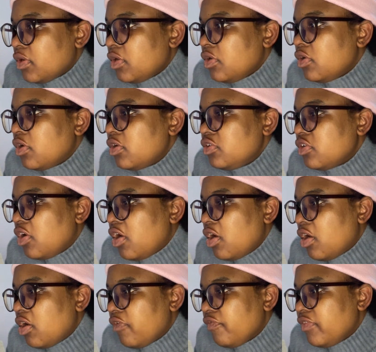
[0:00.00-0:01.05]
Not
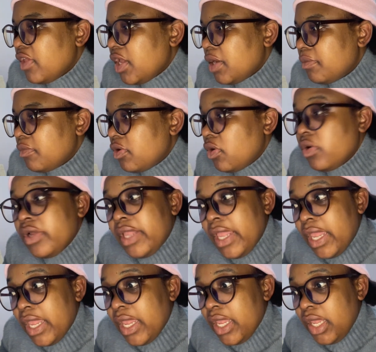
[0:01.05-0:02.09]
all of them.
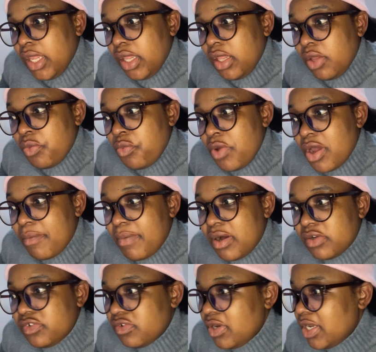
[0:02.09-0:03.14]
Okay, we're
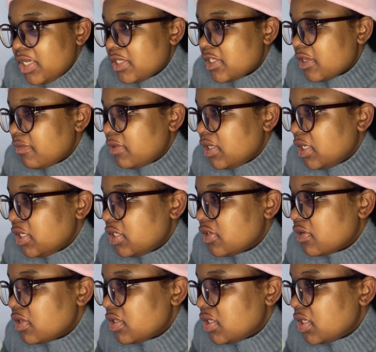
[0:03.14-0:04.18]
about to learn something
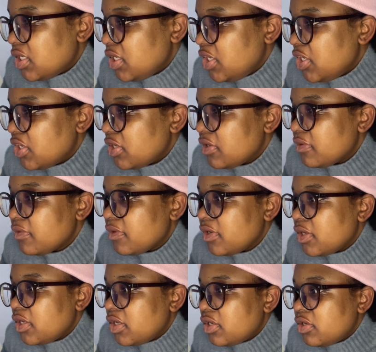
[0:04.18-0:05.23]
interesting here.
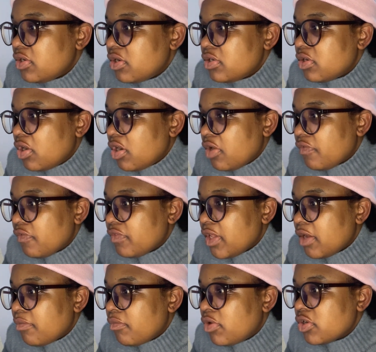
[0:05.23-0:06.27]
Not all of
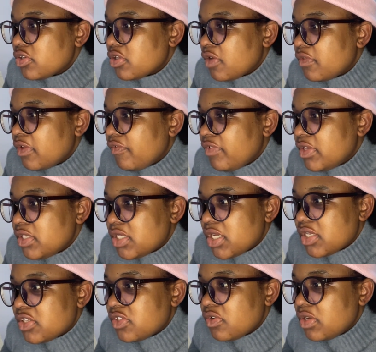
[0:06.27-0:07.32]
them. Most of the
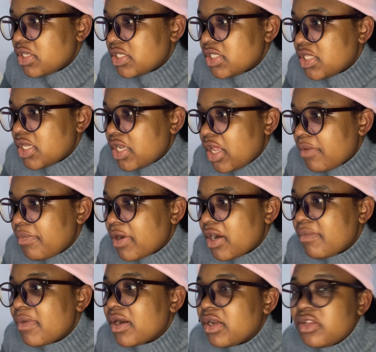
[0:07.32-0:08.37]
fintechs you listed are
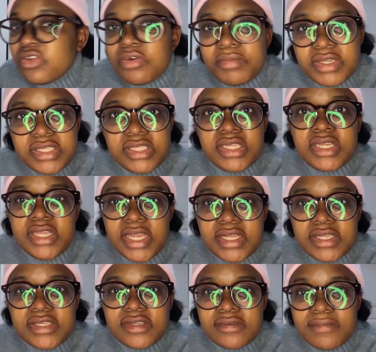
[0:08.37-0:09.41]
primarily domestic.
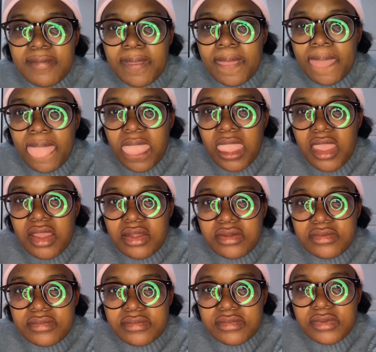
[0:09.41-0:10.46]
Yes.
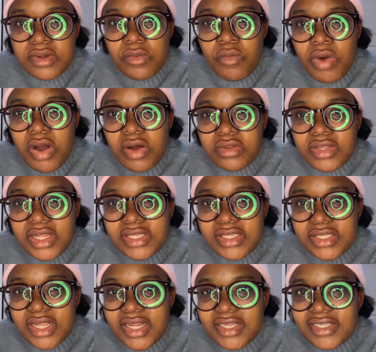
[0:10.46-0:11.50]
Wow, that's
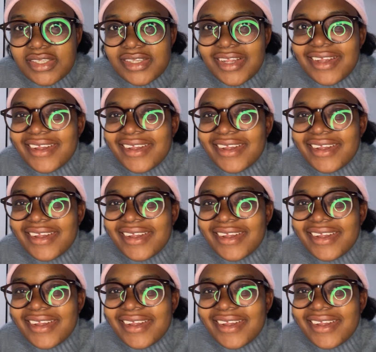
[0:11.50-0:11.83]
nice.